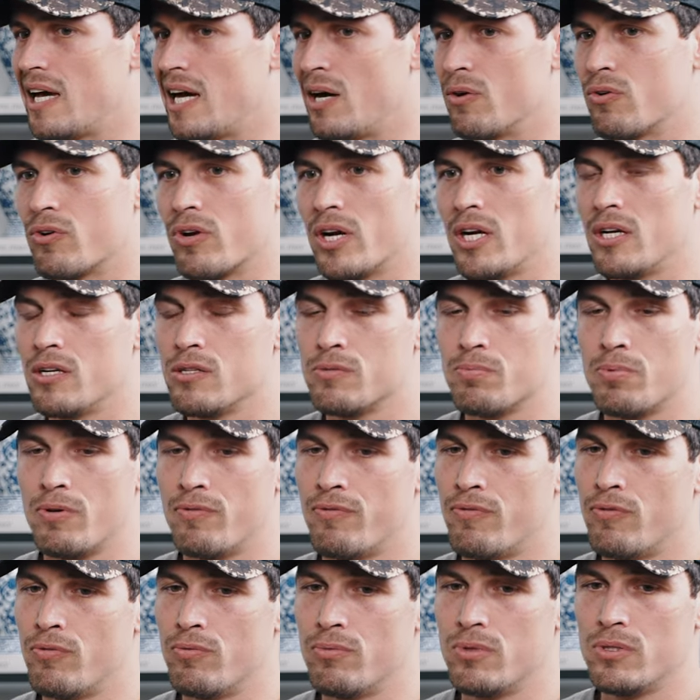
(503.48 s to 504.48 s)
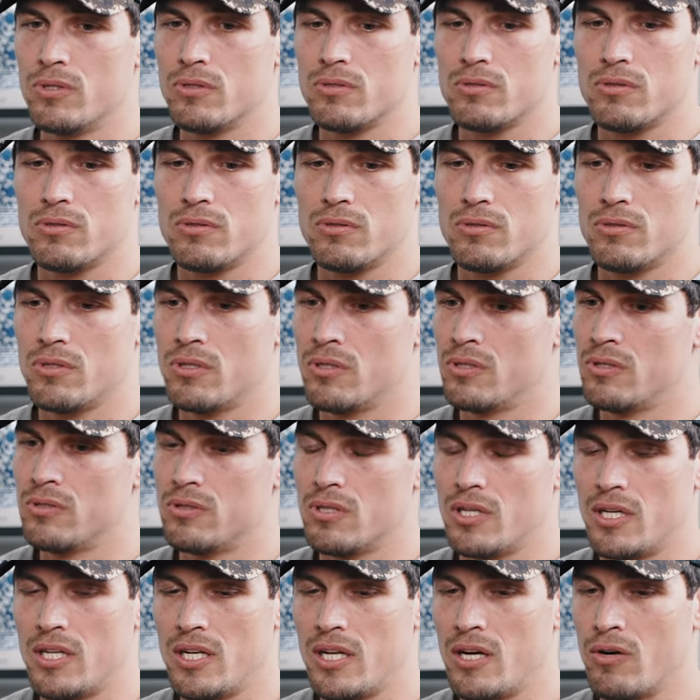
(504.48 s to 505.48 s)
our greatest
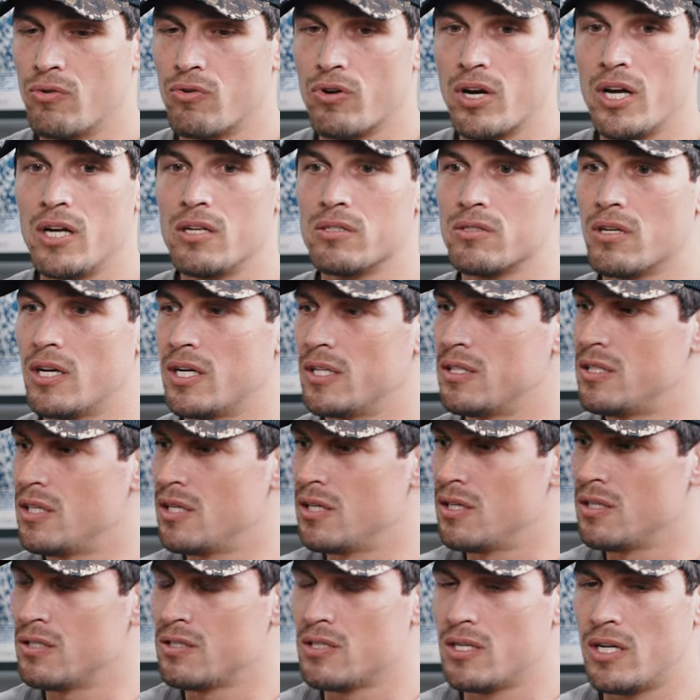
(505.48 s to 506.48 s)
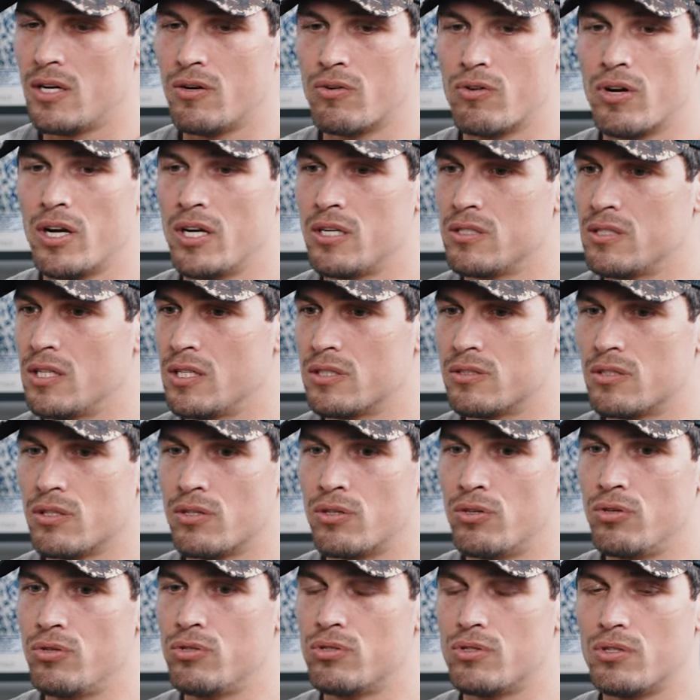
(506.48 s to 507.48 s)
performances and our greatest ideas and our greatest
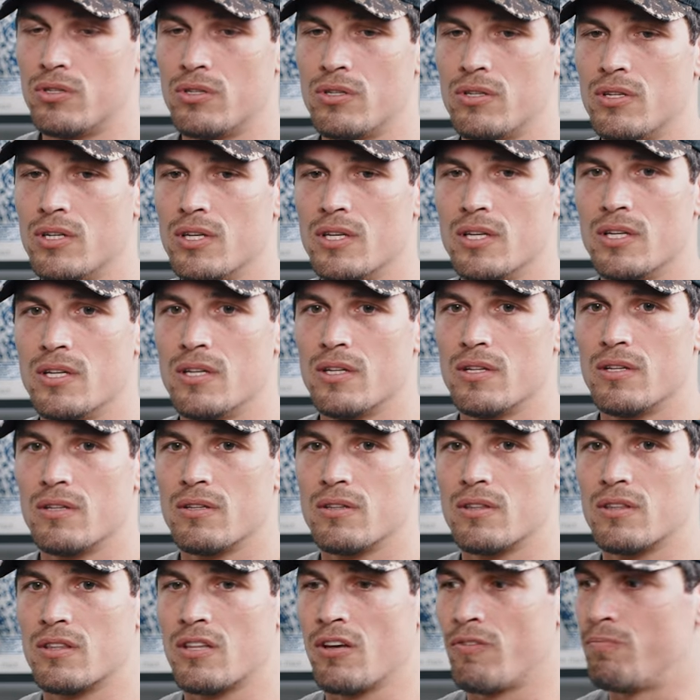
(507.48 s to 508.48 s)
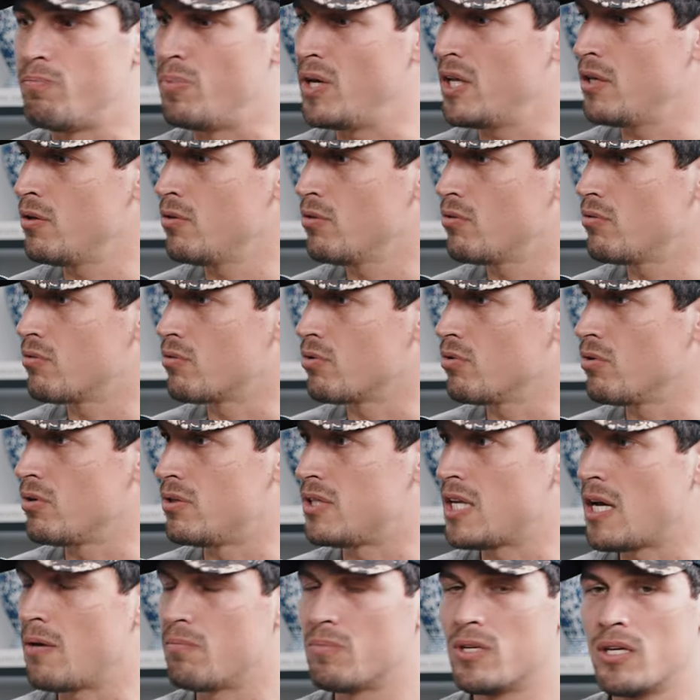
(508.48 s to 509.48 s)
execution they've been through
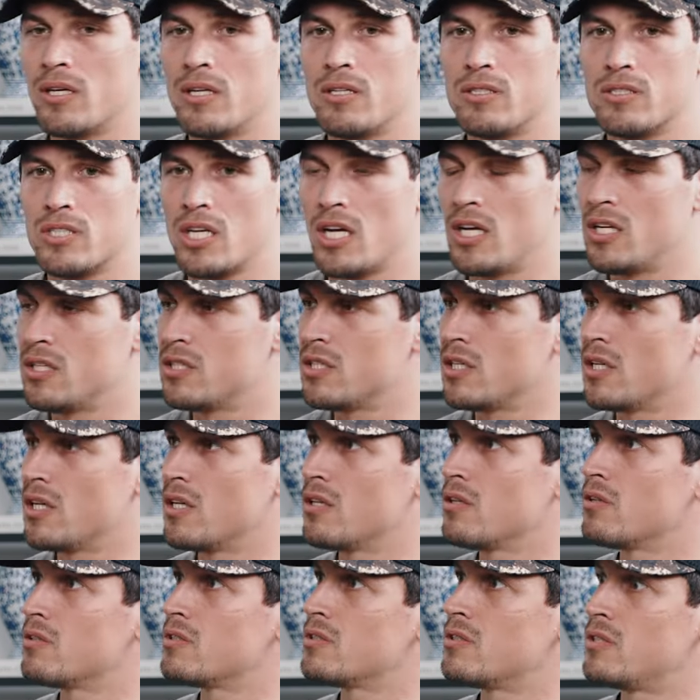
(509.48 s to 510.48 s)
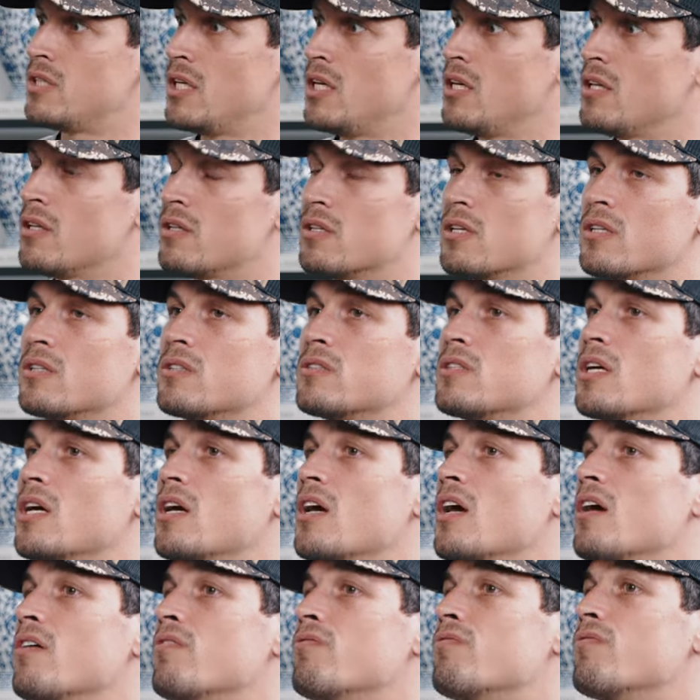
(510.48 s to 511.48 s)
adapting and changing and seeing things
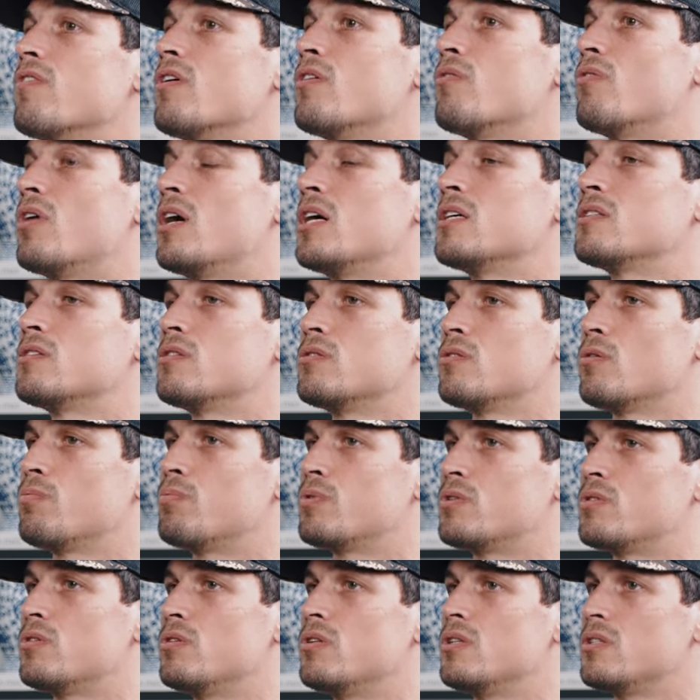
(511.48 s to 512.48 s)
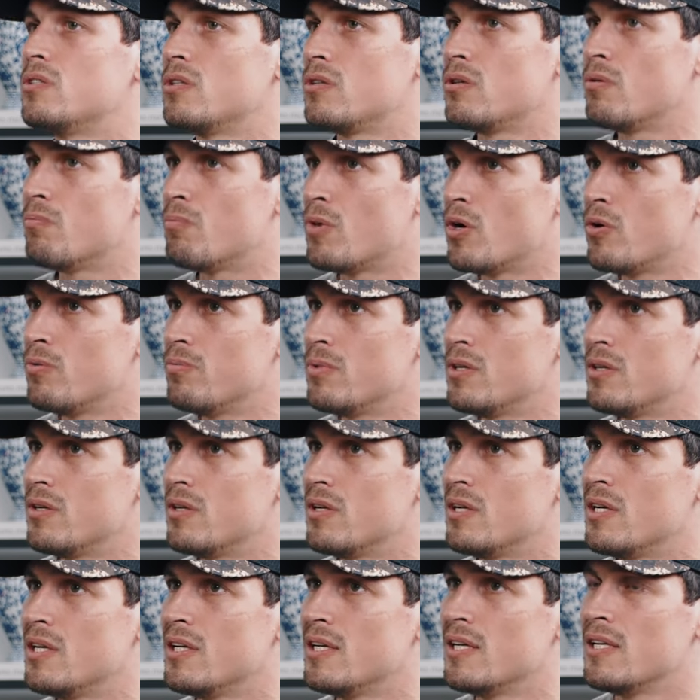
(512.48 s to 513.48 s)
that have arise as opportunities in the
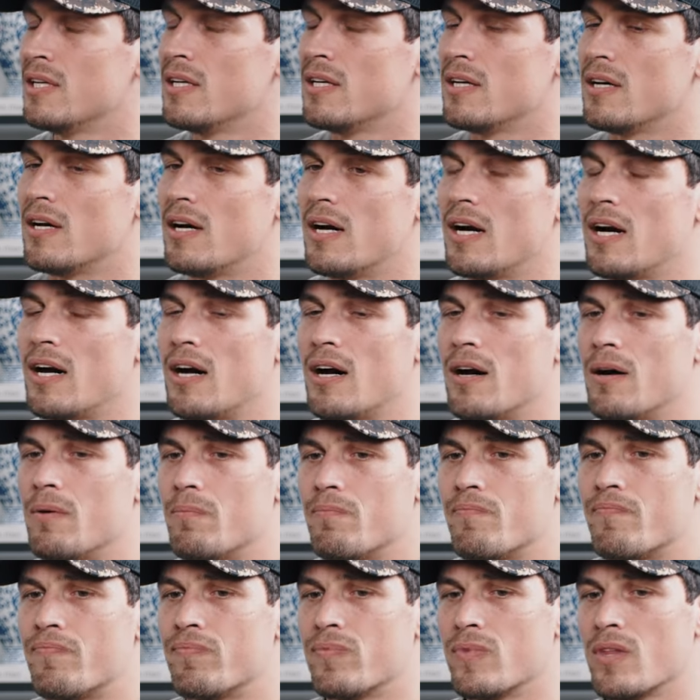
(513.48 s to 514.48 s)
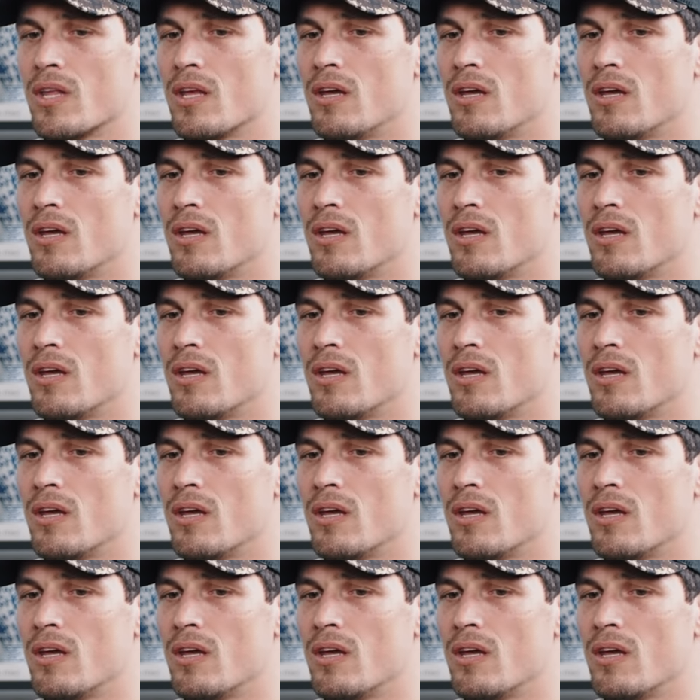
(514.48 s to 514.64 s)
moment mm. um,